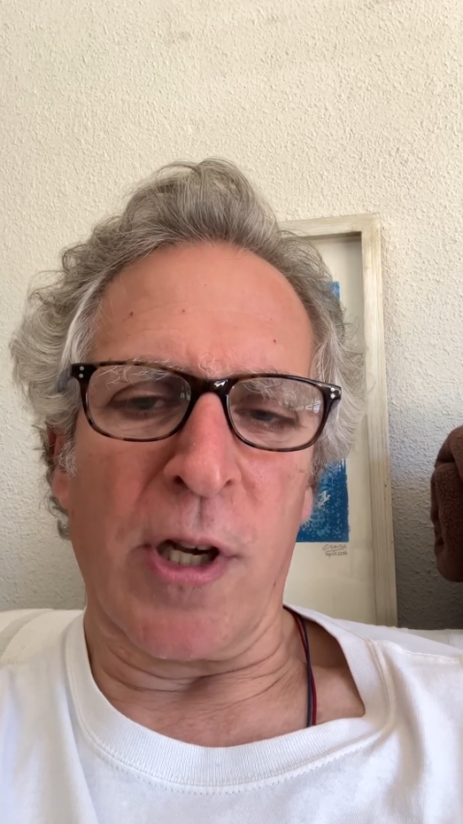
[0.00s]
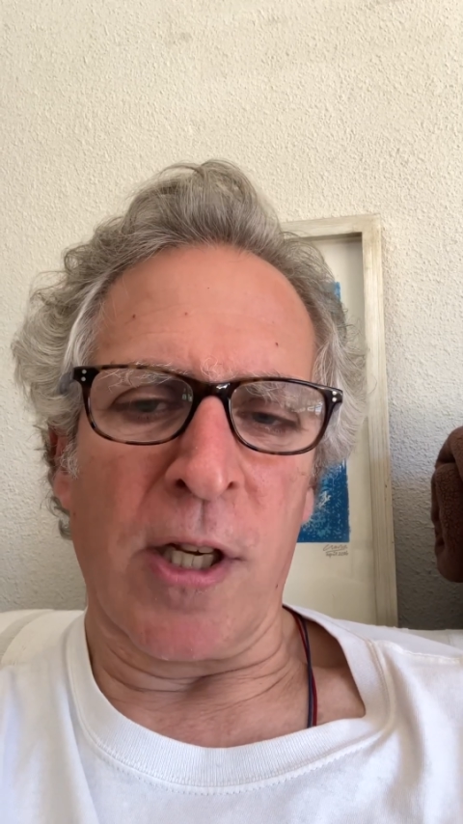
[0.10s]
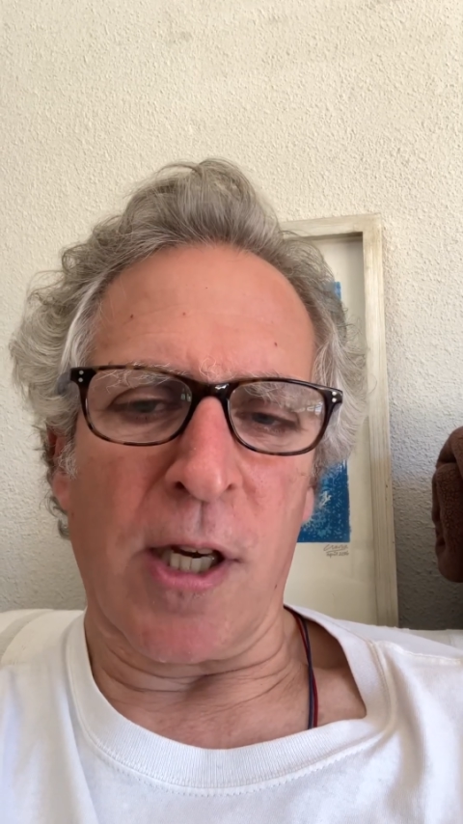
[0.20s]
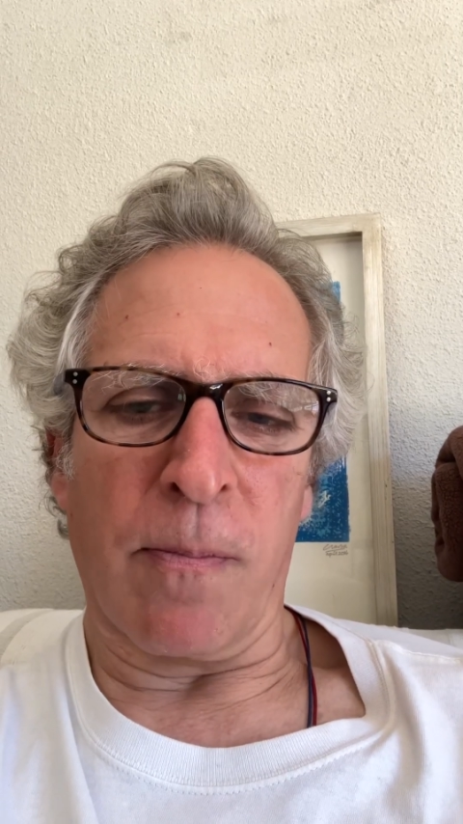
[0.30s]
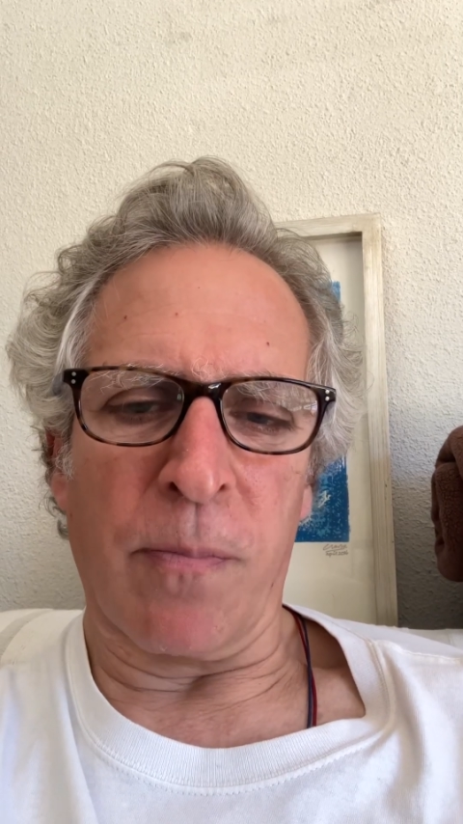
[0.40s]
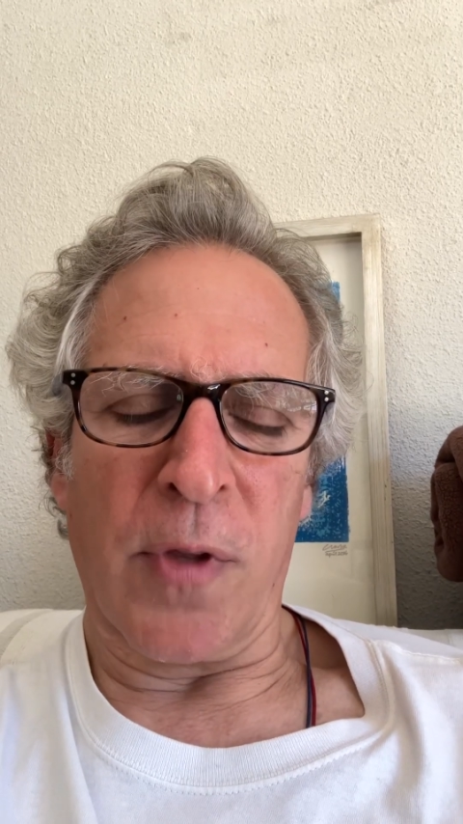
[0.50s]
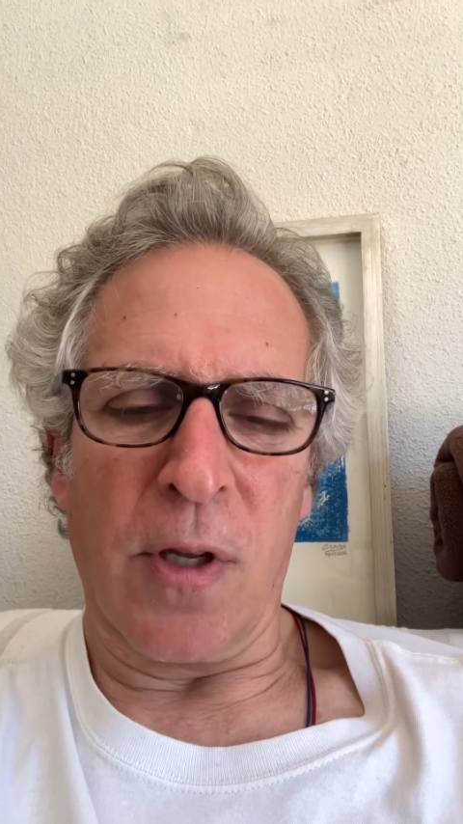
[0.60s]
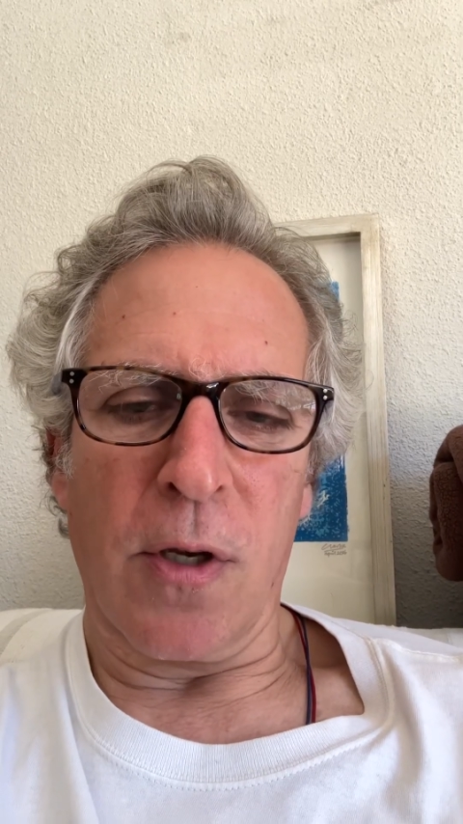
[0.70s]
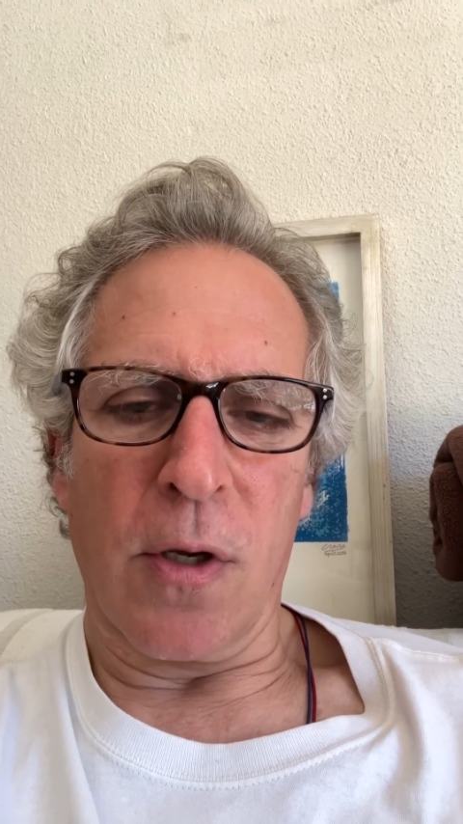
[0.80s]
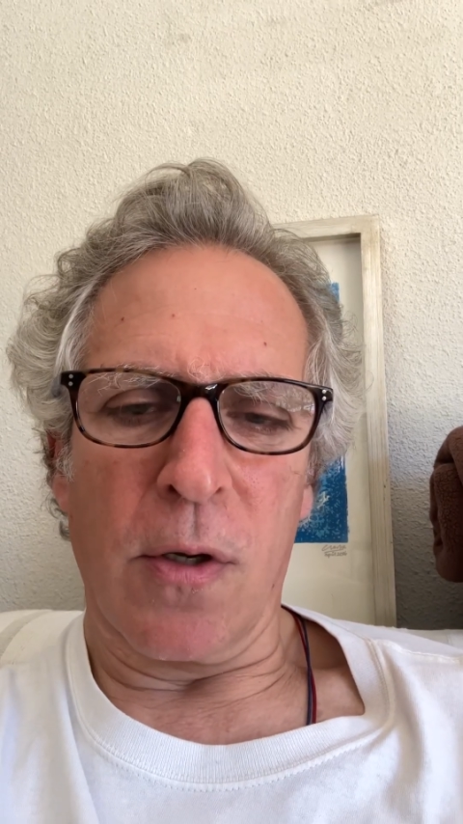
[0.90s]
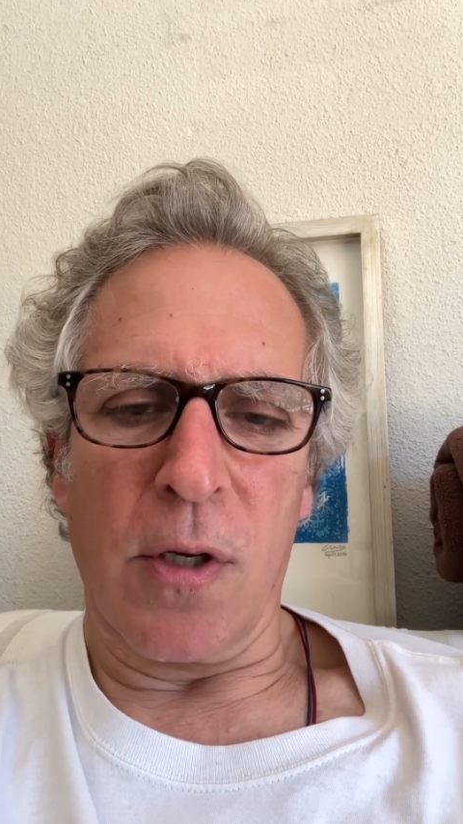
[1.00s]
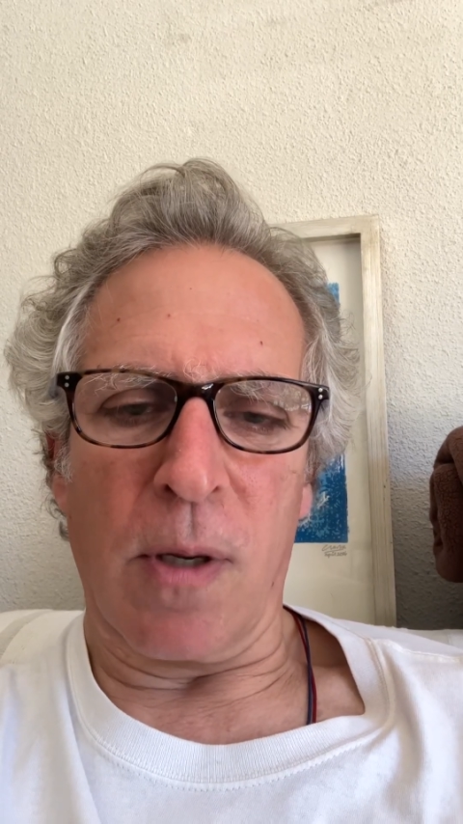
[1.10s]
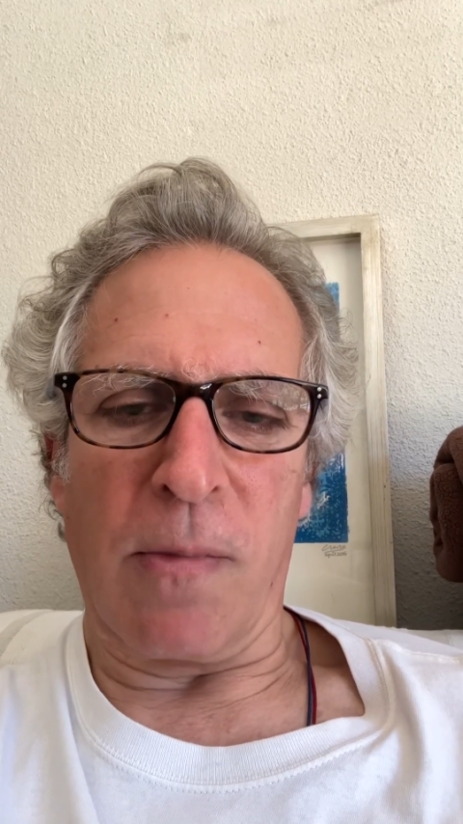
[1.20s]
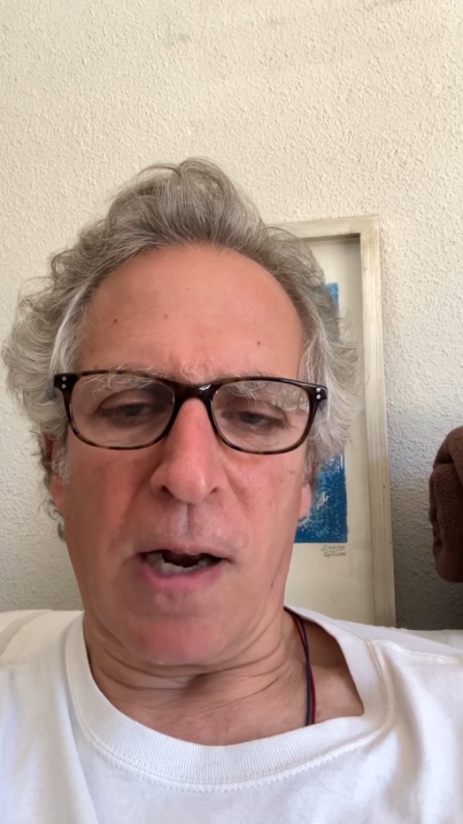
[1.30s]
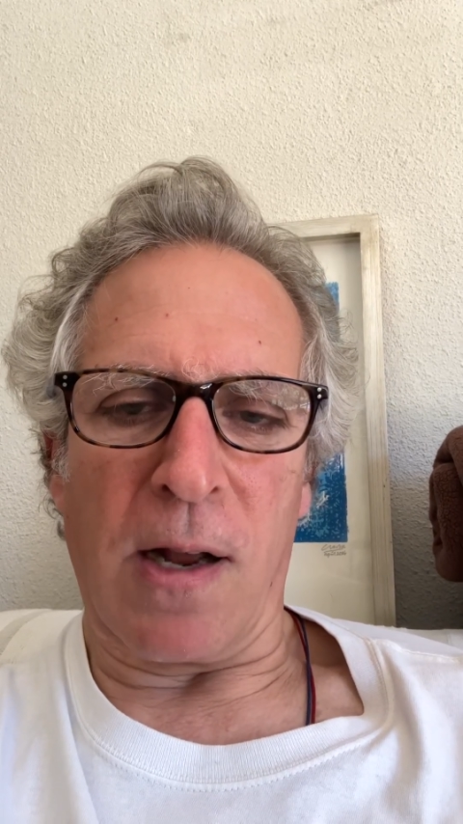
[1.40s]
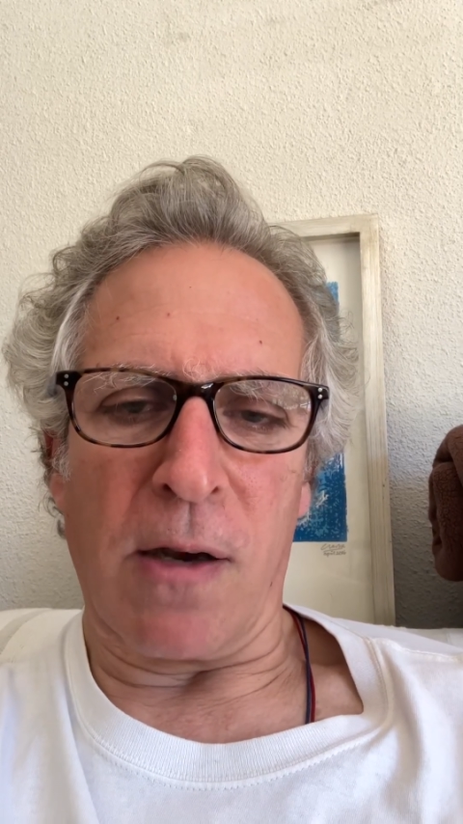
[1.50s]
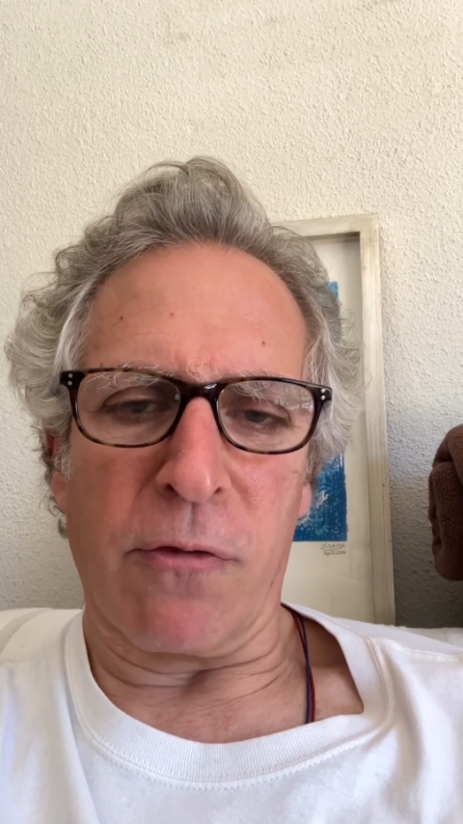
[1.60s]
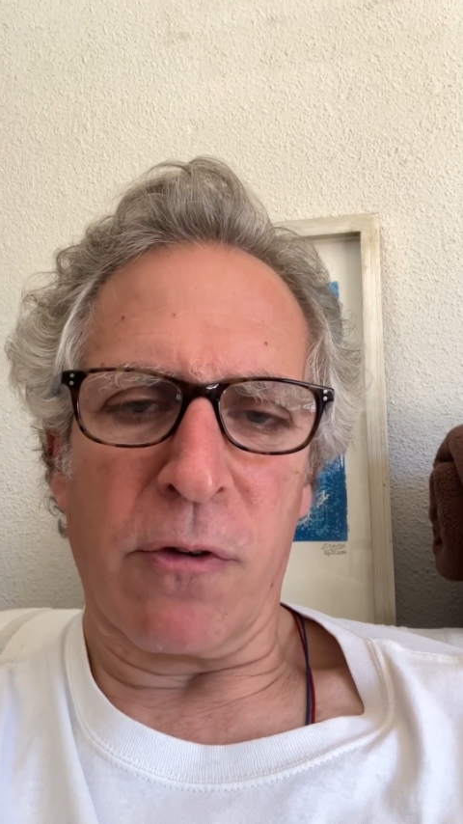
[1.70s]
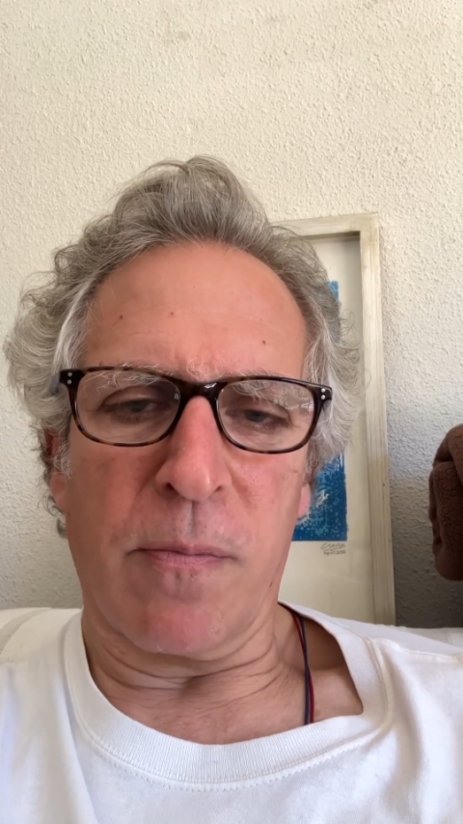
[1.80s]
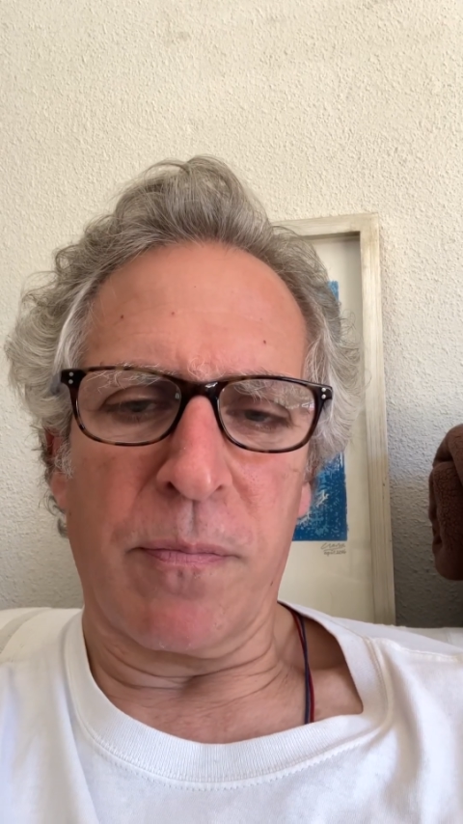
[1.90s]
income in my life.